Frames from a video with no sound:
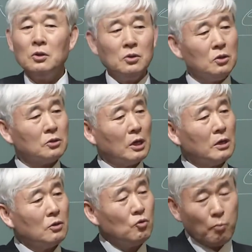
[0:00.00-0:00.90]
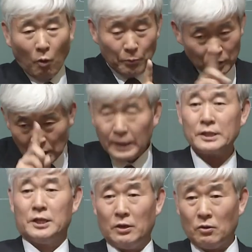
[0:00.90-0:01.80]
all hold some
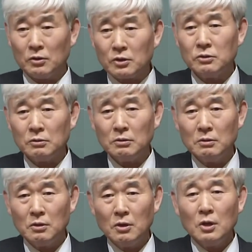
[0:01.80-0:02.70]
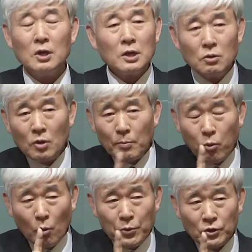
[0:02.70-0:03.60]
universal value to mankind, right?
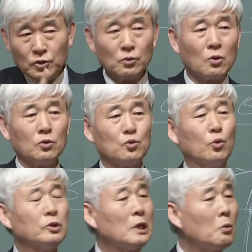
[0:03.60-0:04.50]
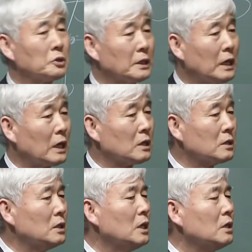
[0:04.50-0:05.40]
As long as you possess at
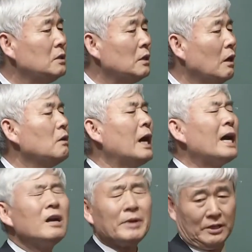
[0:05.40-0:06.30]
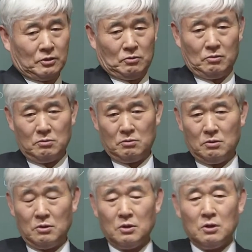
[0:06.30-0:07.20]
least one trait that is universally
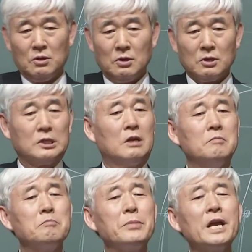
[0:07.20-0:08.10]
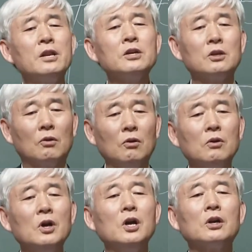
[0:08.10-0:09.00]
good to humanity, it is
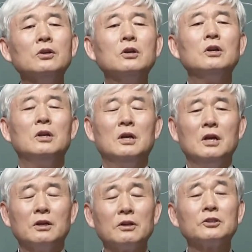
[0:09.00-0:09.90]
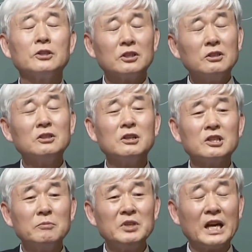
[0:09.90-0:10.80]
perceived as a charm.
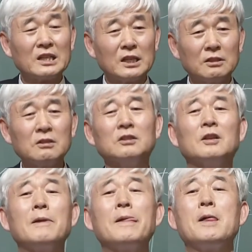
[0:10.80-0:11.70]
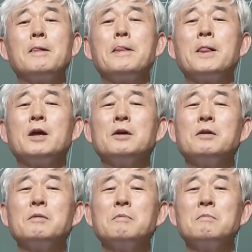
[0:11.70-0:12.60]
Thus, the positive
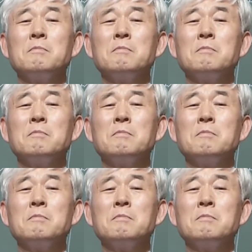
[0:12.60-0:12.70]
psychologists